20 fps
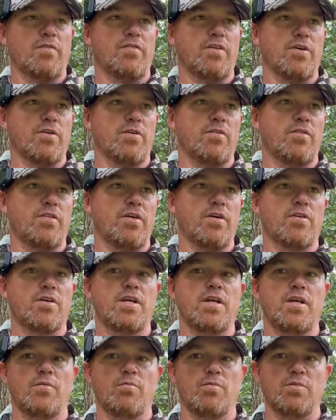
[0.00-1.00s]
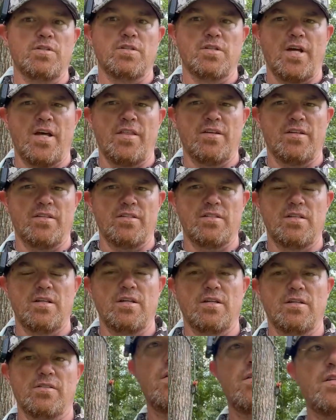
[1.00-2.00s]
their kit, which is, I think,
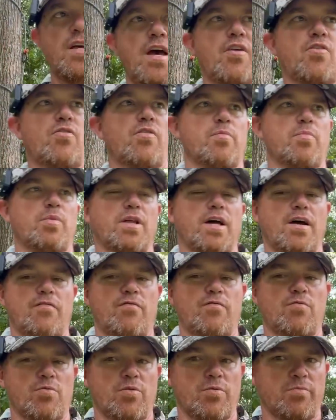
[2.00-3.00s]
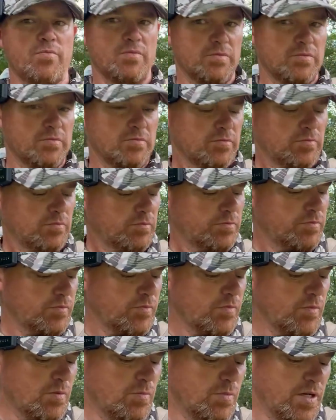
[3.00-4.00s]
sticks, saddle, and platform.
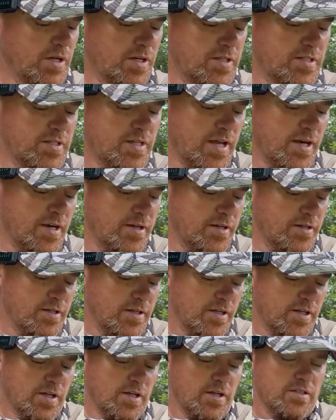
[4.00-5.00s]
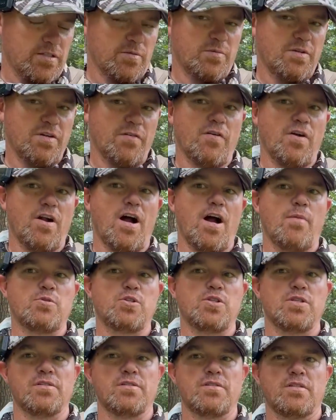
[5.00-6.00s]
But he's got some different
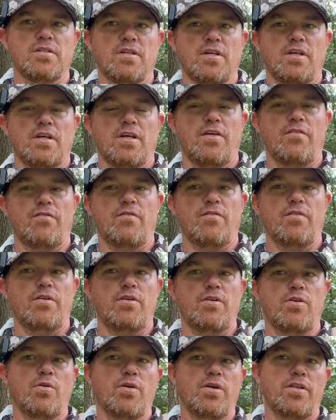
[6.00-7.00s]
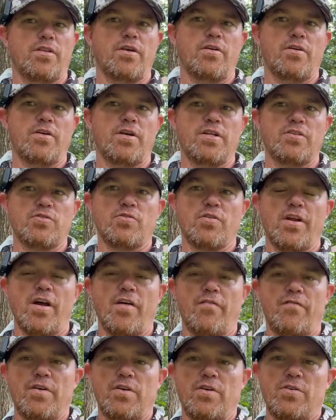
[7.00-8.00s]
options. If you know, there at Eastern
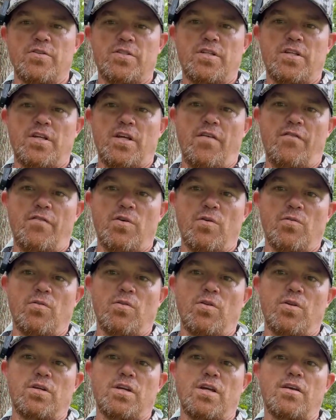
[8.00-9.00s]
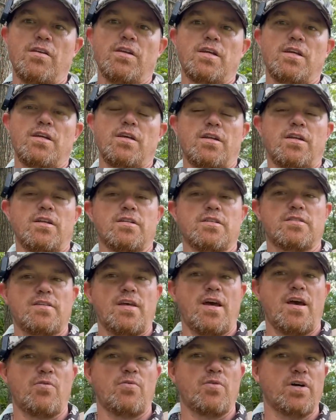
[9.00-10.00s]
Outfitters, if you're looking to get into
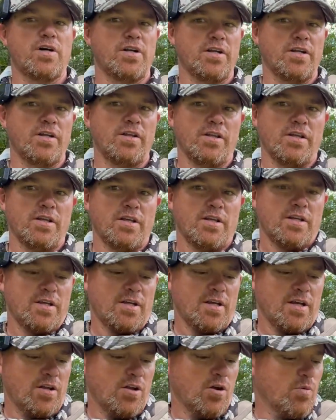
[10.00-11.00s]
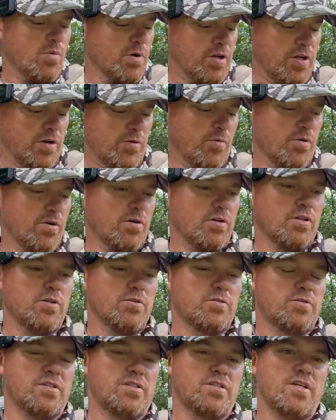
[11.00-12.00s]
saddle hunting, I know we're getting real
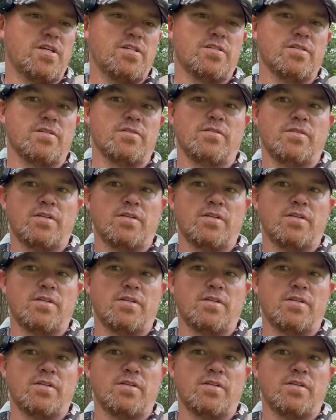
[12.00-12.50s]
close to season.